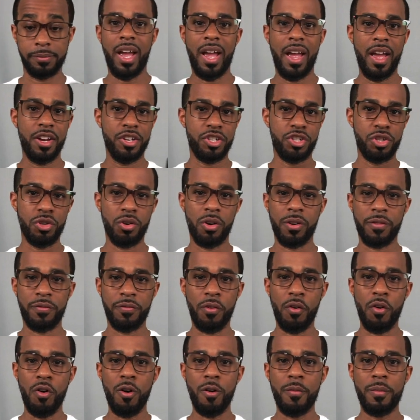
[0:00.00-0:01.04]
In short
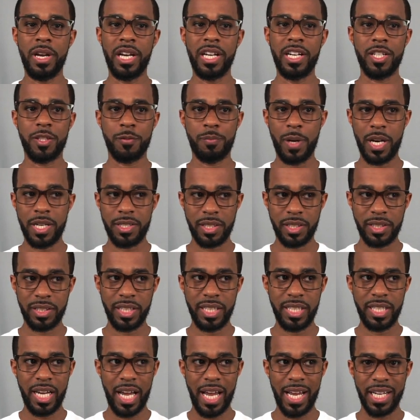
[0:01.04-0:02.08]
form, it is
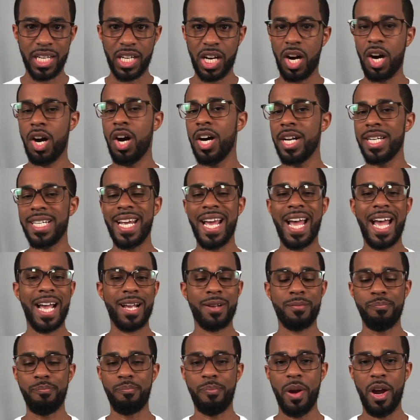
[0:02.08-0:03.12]
basically a
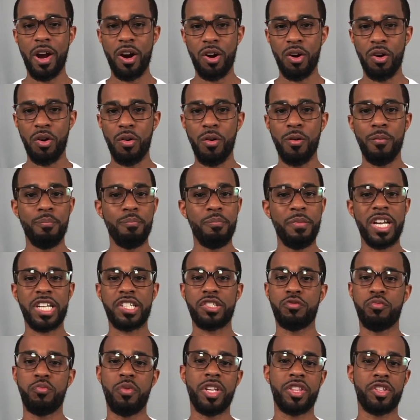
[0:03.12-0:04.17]
cognac barrel
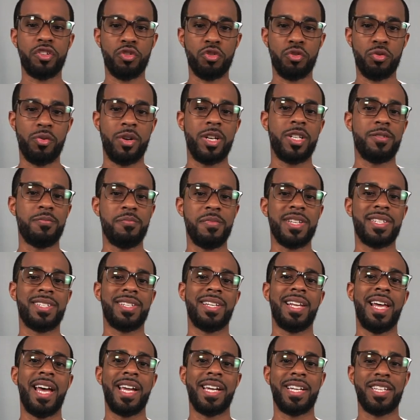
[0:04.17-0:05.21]
mixed with
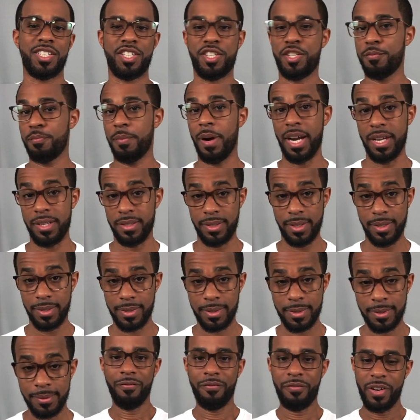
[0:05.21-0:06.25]
Christmas-like
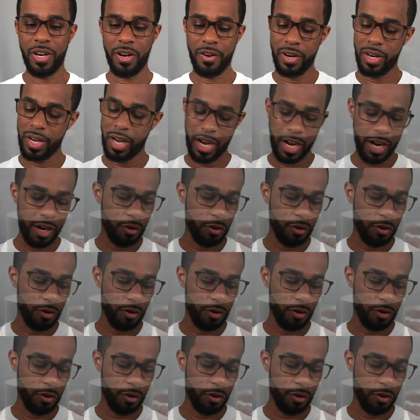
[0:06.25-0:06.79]
spices. Very high